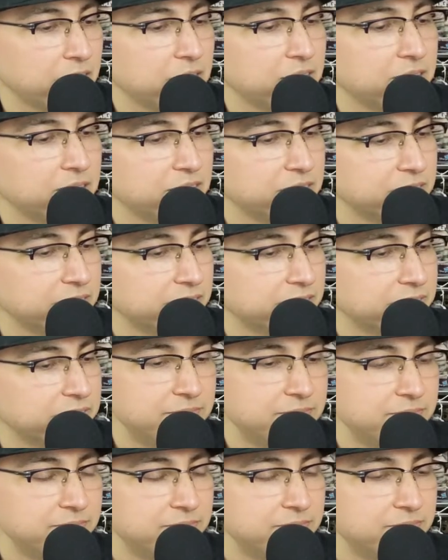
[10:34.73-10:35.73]

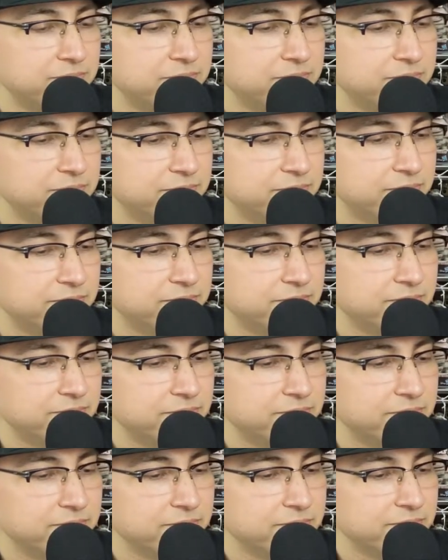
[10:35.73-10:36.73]

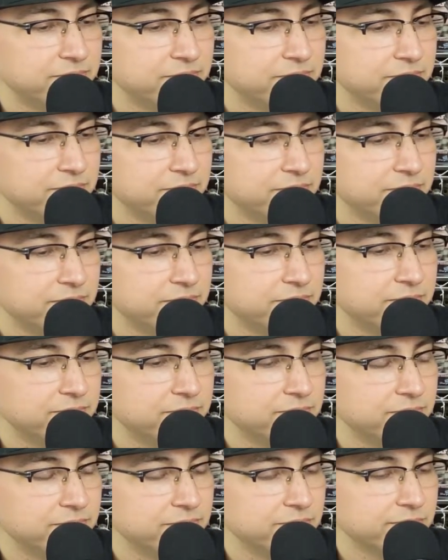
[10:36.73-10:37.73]

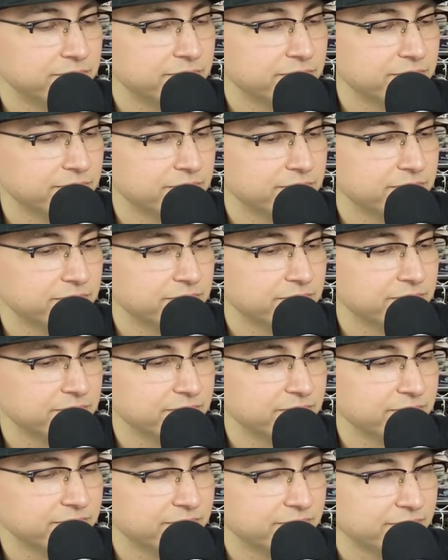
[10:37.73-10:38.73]

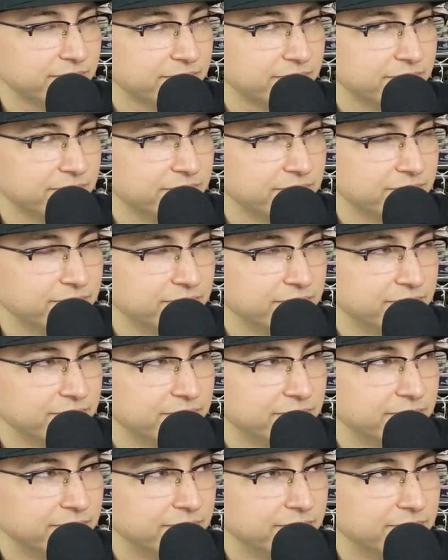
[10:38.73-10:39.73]

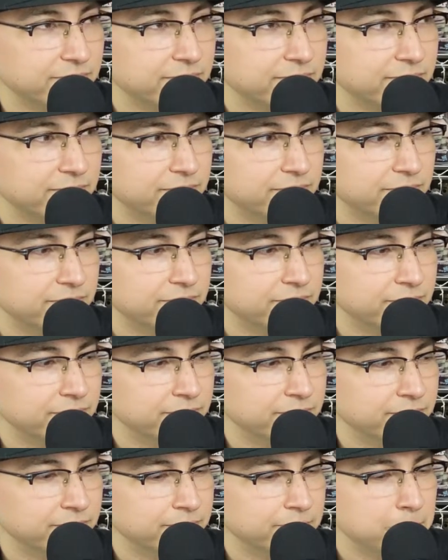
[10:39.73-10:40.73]

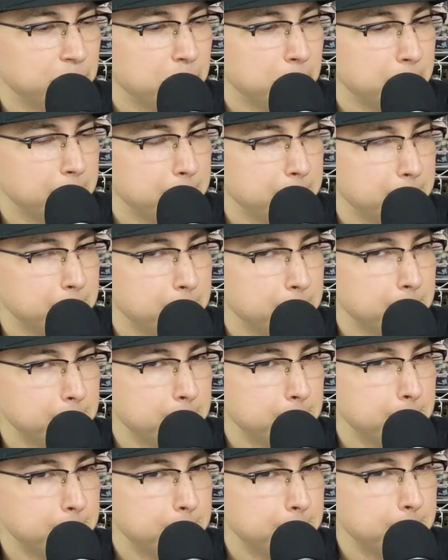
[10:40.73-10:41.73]

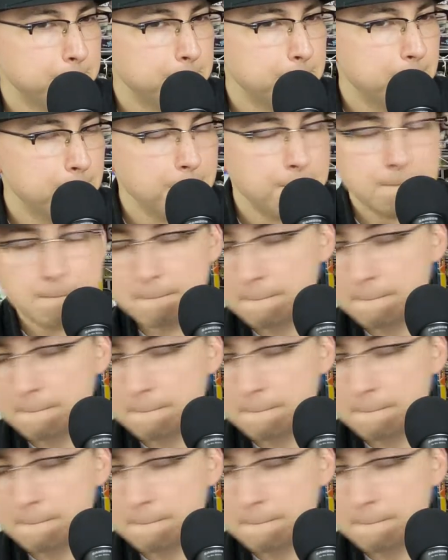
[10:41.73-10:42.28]
This person isn't speaking.